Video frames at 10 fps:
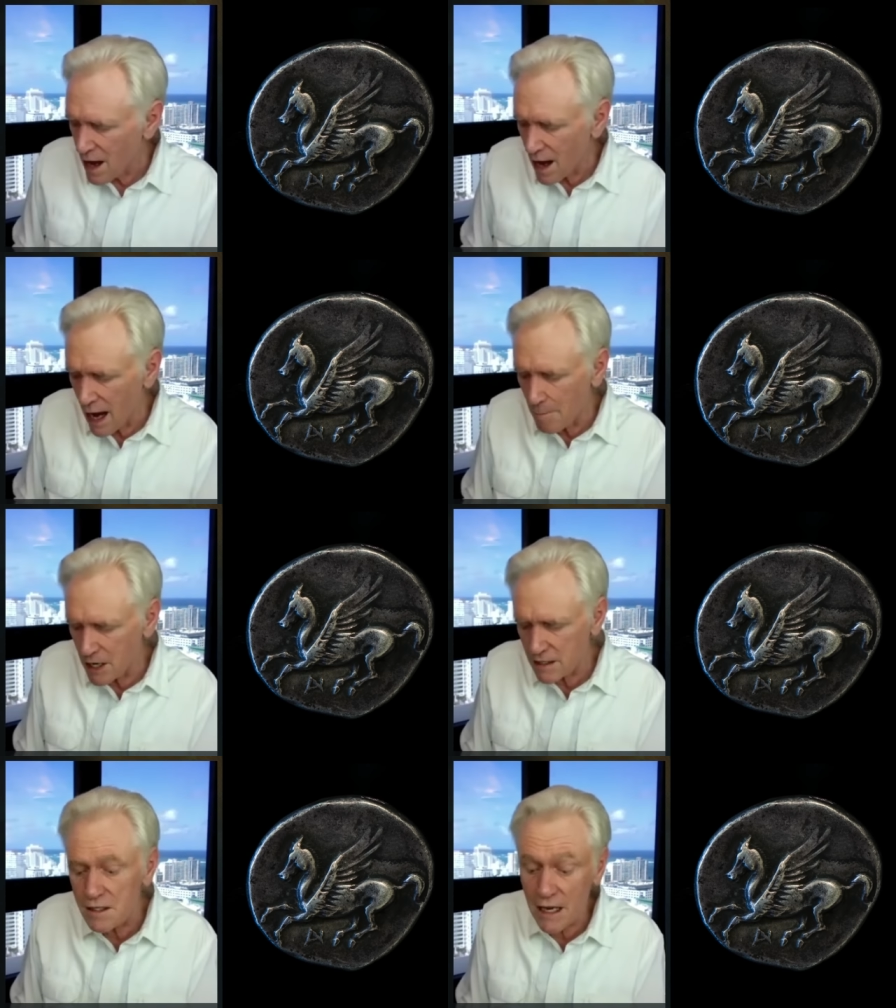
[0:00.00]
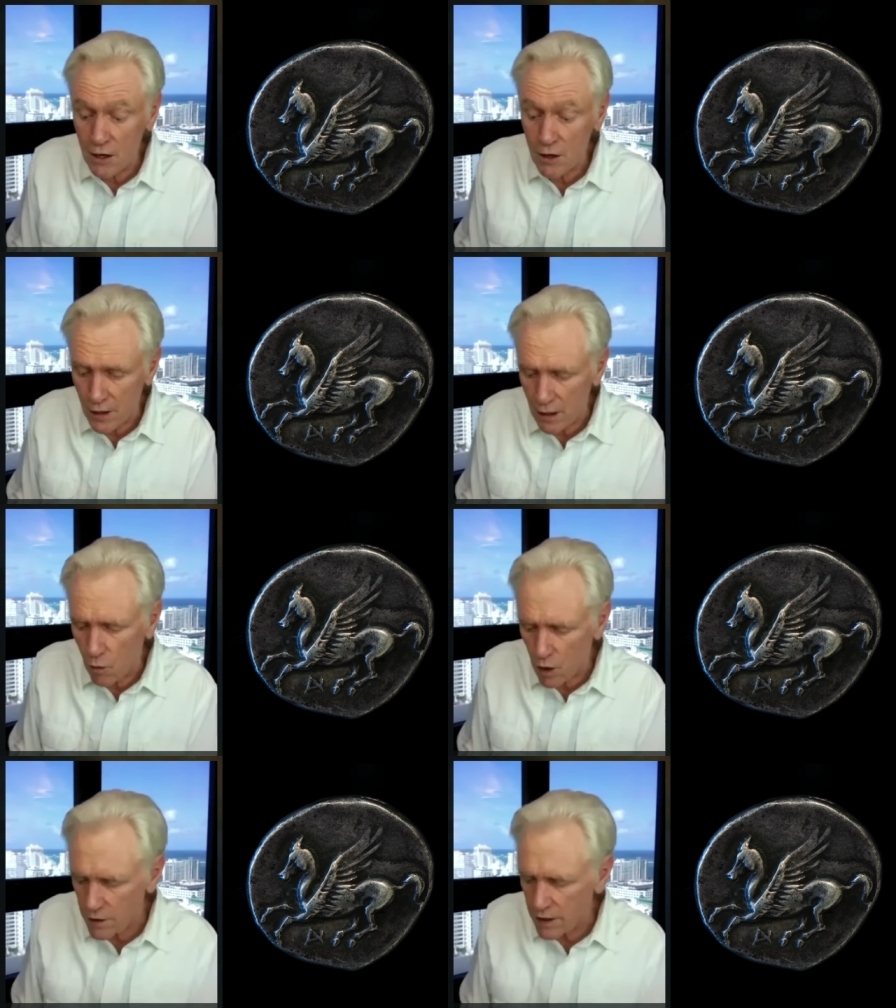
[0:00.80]
uh, but it's thicker than a
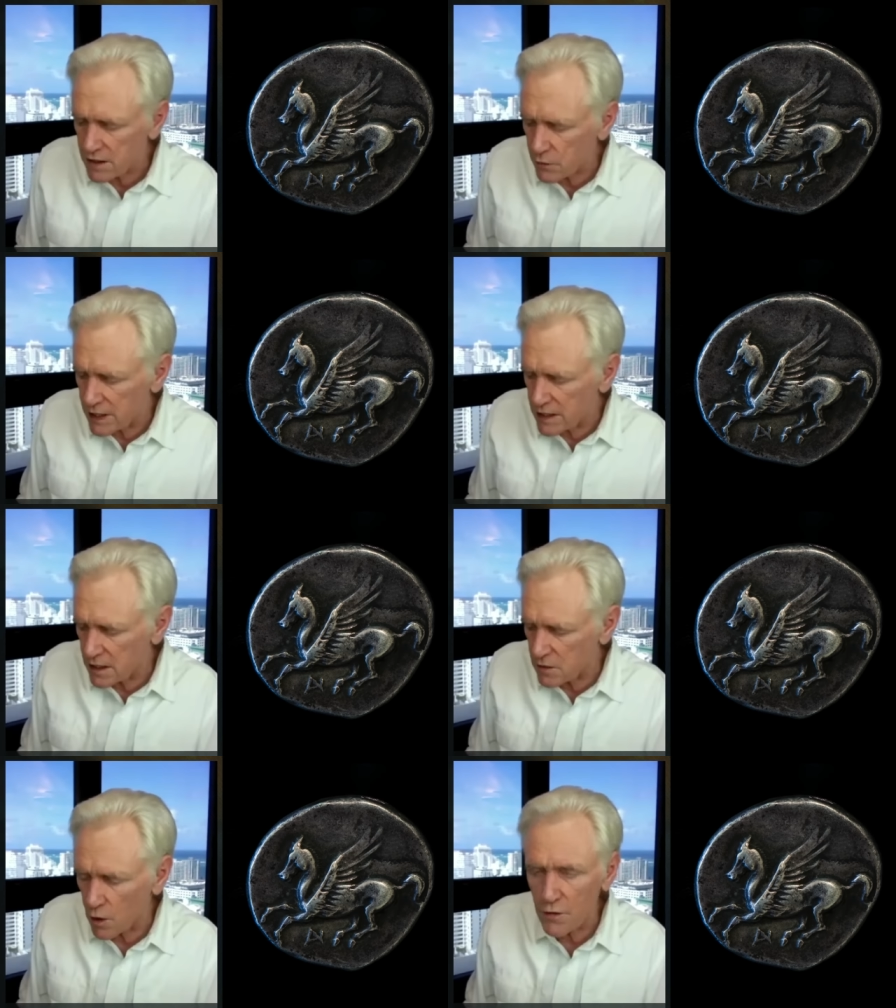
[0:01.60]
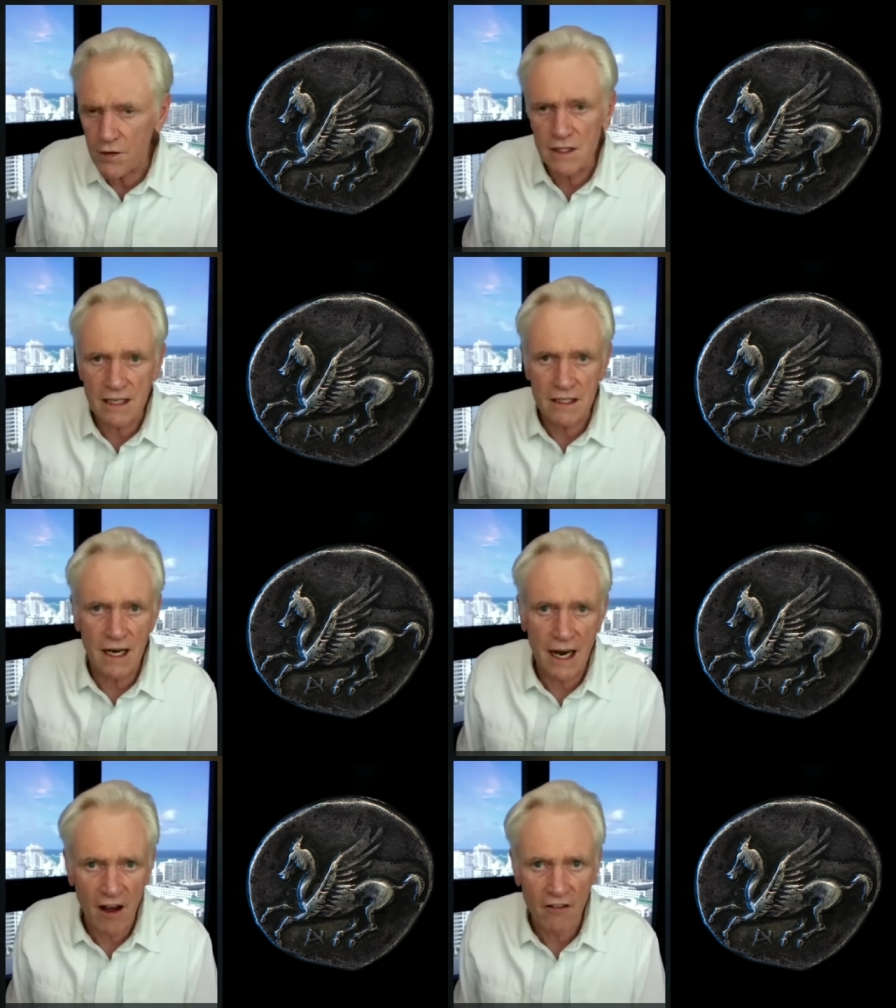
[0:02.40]
quarter. That's the reason it's worth six and
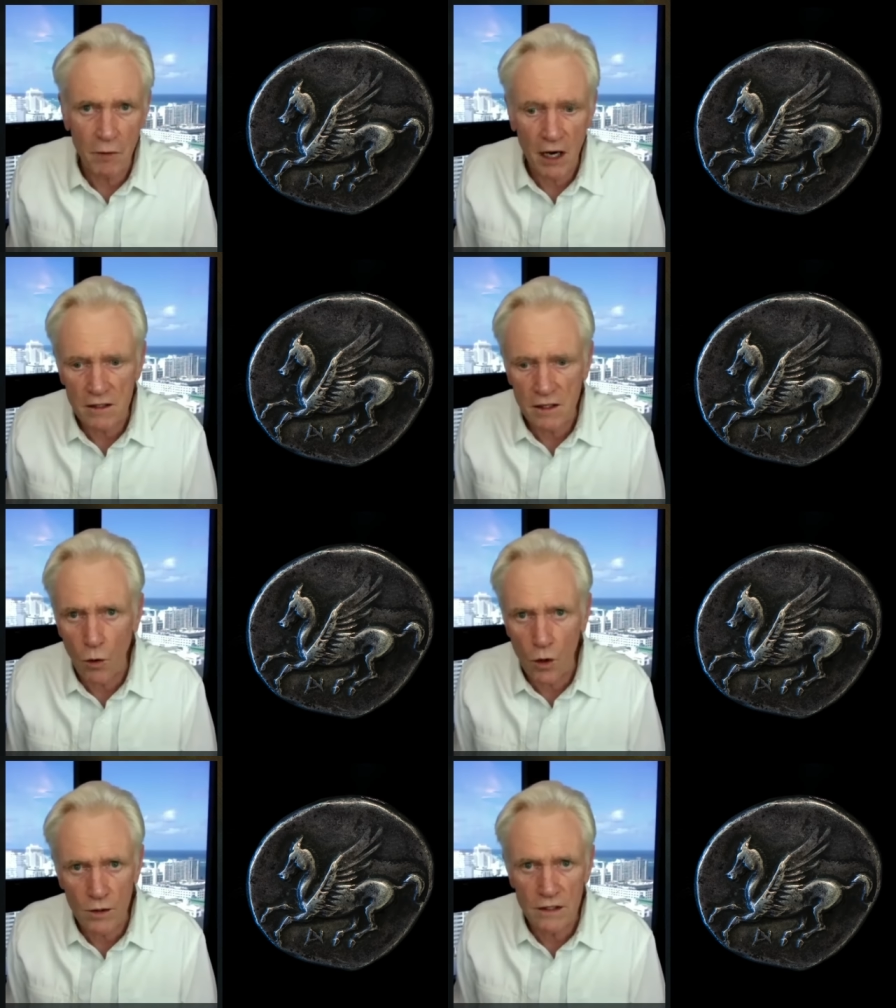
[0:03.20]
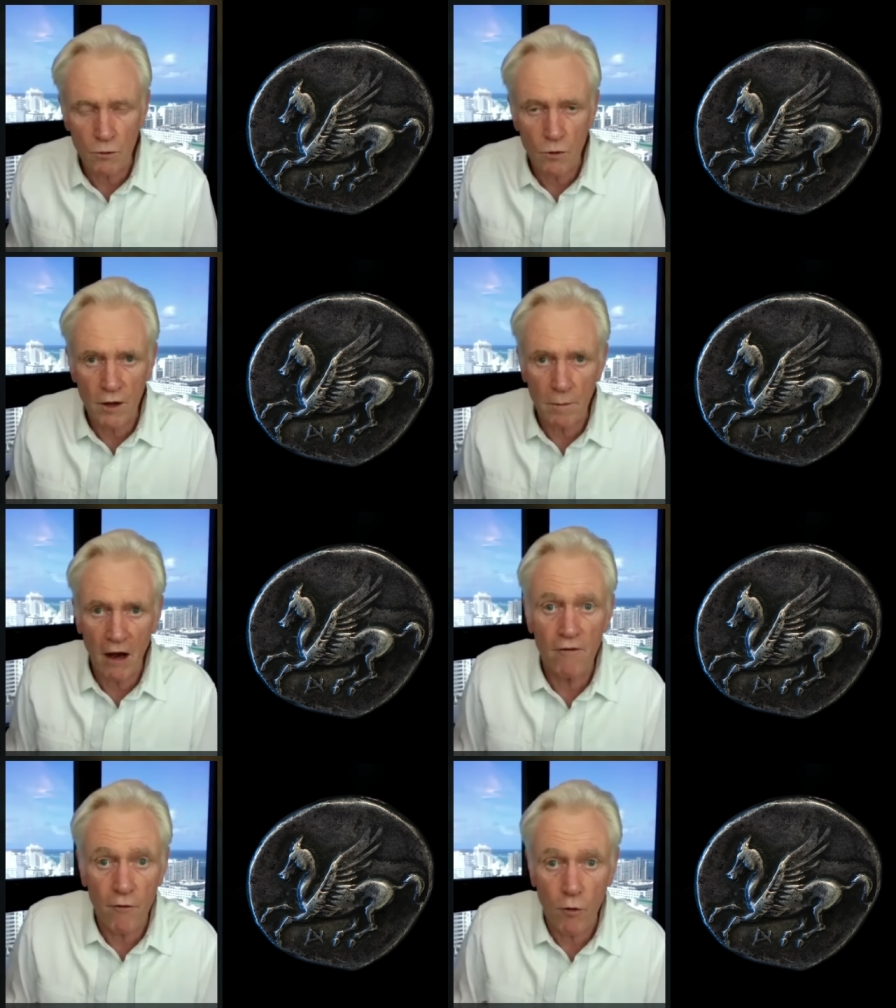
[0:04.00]
a half bucks. A quarter is worth
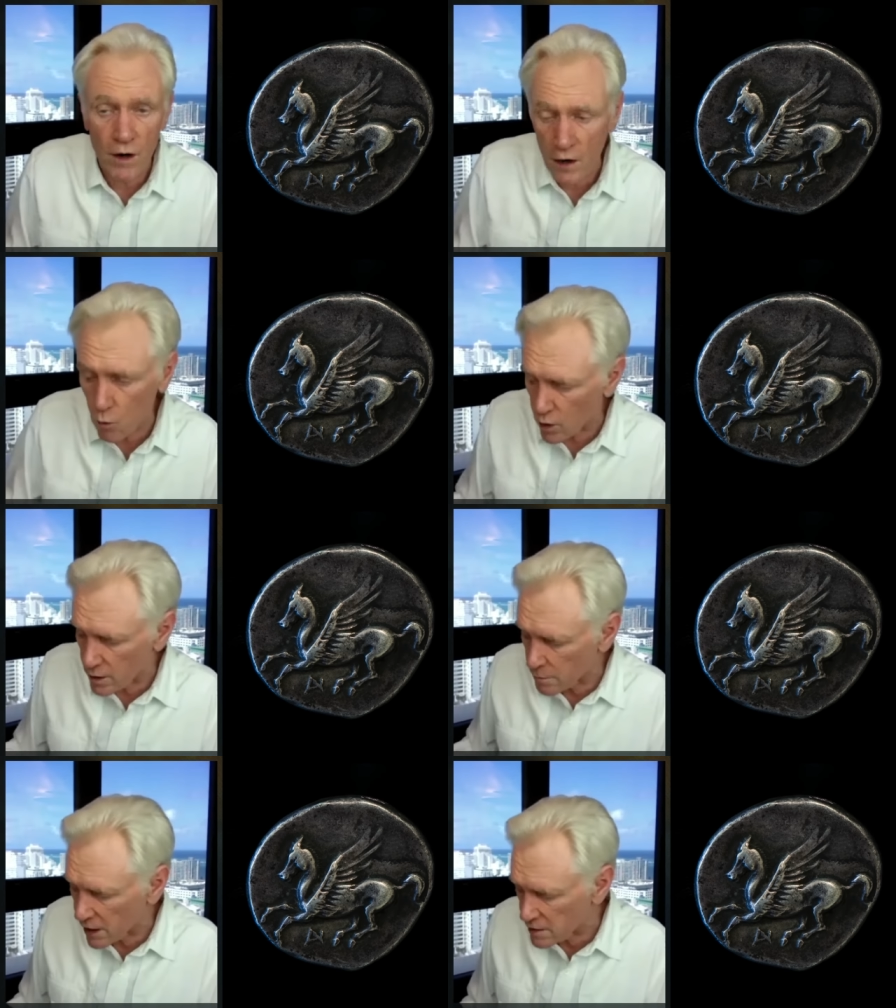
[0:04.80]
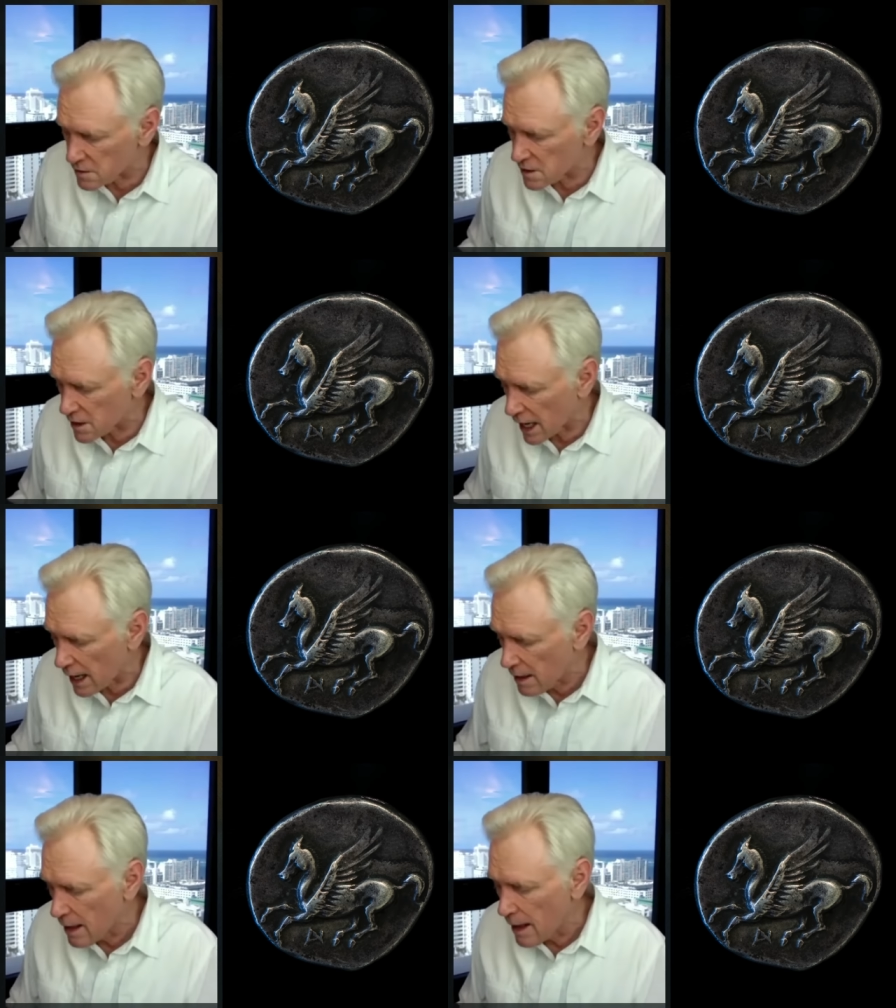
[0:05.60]
about four and a quarter bucks today.